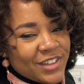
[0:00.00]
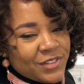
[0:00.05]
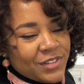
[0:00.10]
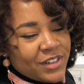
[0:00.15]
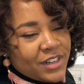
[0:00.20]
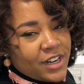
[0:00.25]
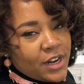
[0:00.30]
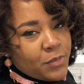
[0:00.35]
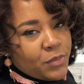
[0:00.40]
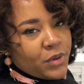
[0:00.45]

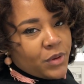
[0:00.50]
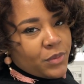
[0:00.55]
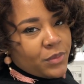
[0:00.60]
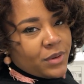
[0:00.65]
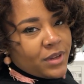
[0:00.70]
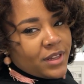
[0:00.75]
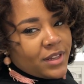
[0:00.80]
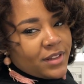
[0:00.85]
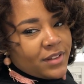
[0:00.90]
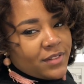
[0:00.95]
What did I put?
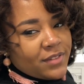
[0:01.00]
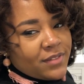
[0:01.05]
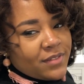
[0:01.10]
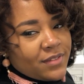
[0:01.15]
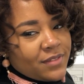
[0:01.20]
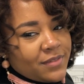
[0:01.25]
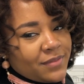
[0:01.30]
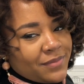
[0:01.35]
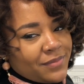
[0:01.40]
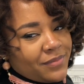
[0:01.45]
what?
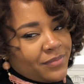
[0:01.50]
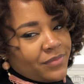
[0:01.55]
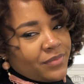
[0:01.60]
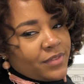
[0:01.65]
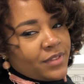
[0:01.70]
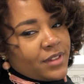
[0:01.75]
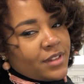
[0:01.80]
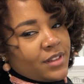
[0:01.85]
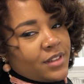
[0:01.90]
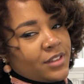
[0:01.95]
putting these
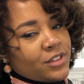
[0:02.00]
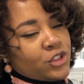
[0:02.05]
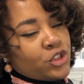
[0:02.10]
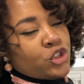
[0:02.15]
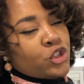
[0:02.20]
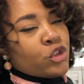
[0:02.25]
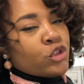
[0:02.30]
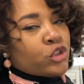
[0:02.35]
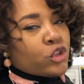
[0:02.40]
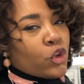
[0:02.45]
videos?
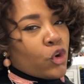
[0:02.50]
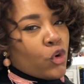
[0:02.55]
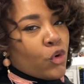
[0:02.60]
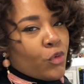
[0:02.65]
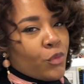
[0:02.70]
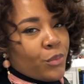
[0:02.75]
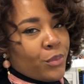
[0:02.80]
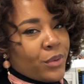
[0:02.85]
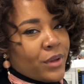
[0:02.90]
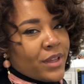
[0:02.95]

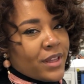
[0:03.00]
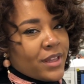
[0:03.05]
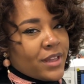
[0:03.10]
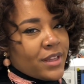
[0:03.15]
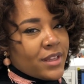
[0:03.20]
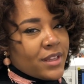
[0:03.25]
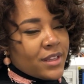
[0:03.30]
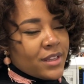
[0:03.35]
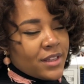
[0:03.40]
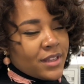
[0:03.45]
YouTube.
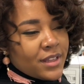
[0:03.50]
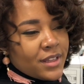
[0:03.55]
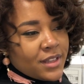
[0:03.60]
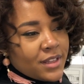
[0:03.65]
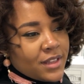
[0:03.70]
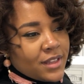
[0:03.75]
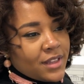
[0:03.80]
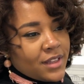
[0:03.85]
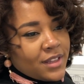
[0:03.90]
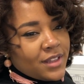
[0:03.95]

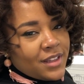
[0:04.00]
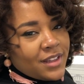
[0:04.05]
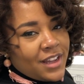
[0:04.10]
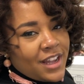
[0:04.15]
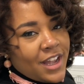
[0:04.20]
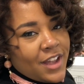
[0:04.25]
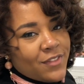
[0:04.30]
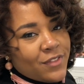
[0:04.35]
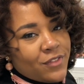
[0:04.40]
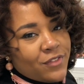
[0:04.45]

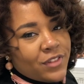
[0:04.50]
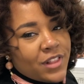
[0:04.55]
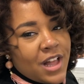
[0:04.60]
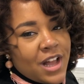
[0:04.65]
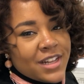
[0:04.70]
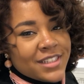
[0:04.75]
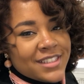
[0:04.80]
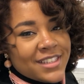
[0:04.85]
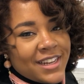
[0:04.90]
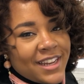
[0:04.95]
I haven't
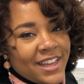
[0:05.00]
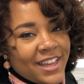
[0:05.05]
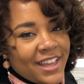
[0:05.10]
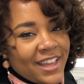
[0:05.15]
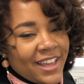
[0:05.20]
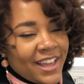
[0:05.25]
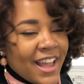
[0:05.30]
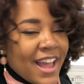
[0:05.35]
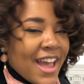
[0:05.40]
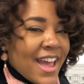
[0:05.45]
vlogged today.
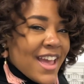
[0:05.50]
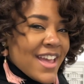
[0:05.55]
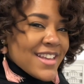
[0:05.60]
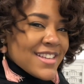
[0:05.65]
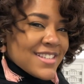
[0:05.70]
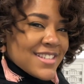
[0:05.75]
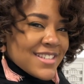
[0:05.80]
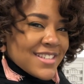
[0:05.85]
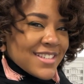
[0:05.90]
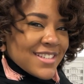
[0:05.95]
Hey
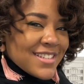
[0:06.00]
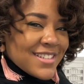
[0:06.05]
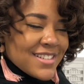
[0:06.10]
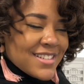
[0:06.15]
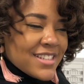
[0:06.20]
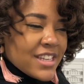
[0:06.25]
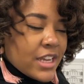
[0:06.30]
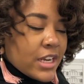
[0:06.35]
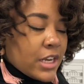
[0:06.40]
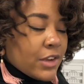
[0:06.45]
guys,
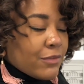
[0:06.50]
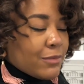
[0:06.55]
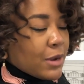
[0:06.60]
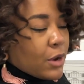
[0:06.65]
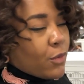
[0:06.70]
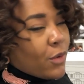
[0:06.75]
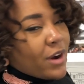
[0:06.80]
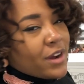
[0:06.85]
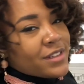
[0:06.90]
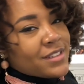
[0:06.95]
it's the end of
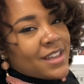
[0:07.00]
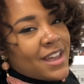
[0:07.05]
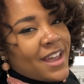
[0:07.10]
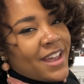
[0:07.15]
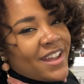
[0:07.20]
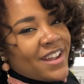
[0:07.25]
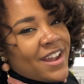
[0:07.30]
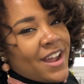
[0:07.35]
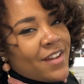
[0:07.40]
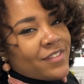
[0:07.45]
my
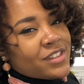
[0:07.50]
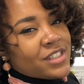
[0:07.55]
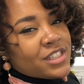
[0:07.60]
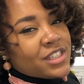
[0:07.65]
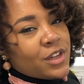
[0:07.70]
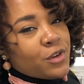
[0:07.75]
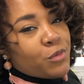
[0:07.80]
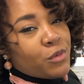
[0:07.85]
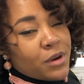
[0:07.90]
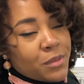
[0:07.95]
workday. I have to
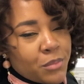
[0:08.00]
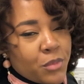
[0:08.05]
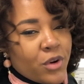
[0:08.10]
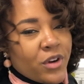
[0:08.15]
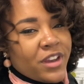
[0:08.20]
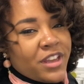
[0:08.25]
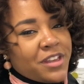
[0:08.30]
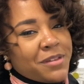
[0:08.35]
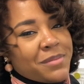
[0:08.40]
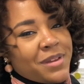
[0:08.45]
send one
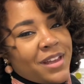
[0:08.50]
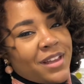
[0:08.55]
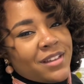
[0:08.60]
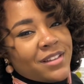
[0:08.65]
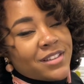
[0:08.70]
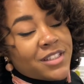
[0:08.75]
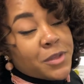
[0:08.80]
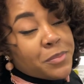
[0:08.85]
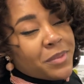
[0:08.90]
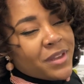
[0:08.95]
more email.
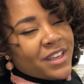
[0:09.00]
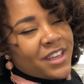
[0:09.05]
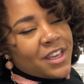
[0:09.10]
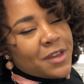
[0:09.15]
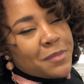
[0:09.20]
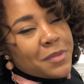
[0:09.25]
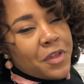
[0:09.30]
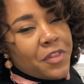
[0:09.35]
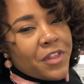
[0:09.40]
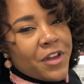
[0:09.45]
It's a big
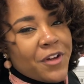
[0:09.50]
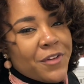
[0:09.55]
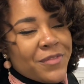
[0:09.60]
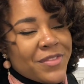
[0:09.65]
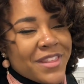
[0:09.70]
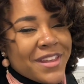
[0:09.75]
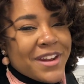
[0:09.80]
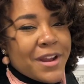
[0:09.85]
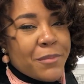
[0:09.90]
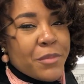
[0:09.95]
email though,
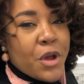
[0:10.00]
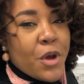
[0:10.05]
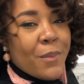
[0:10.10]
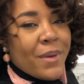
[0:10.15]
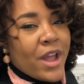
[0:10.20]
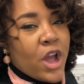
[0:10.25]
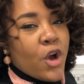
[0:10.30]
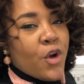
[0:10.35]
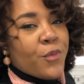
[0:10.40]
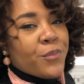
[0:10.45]
and then she I'm
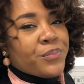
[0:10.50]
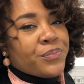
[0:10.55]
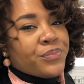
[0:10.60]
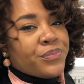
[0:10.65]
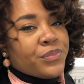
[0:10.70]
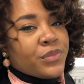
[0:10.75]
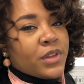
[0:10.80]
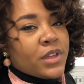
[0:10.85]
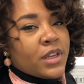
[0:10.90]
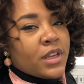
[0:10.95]
going home.
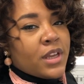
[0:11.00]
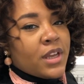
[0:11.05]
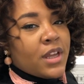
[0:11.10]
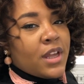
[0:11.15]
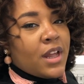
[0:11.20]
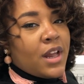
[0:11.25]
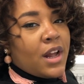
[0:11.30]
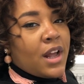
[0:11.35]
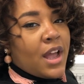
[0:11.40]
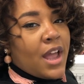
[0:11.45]

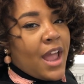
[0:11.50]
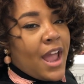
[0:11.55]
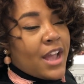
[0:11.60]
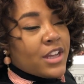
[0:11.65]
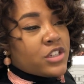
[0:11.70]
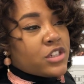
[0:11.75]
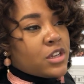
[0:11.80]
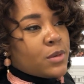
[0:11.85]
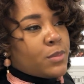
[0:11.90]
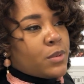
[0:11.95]

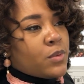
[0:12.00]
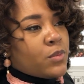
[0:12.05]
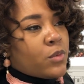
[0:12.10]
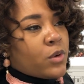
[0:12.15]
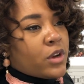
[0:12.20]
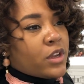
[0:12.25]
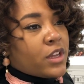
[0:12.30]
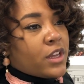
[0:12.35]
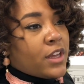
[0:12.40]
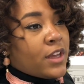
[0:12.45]
Actually, I've been
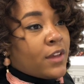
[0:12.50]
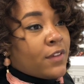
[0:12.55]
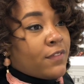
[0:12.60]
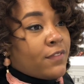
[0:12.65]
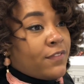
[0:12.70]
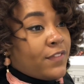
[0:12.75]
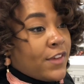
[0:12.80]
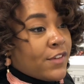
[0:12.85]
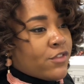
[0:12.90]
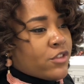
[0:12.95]
working
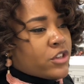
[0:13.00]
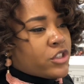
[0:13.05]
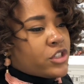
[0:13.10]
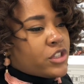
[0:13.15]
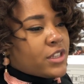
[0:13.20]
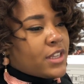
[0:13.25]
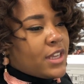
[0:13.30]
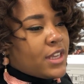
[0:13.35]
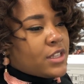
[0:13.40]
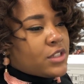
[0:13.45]

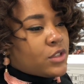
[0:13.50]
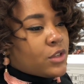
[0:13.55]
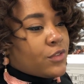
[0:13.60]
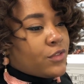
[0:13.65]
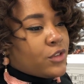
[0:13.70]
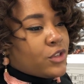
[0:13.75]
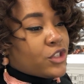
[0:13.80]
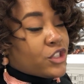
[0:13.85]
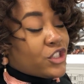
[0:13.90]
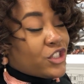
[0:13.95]
feverishly, so
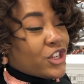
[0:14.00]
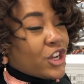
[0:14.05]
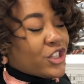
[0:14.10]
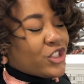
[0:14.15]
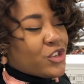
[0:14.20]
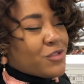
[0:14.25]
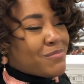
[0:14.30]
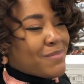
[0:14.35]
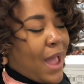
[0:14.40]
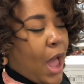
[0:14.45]
if you could
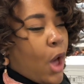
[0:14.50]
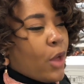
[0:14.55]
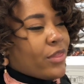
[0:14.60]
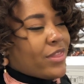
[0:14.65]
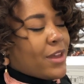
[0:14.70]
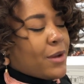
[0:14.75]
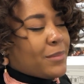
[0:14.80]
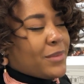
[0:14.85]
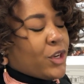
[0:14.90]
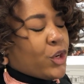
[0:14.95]
shut your mouth,
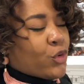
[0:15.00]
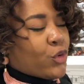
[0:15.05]
that'd be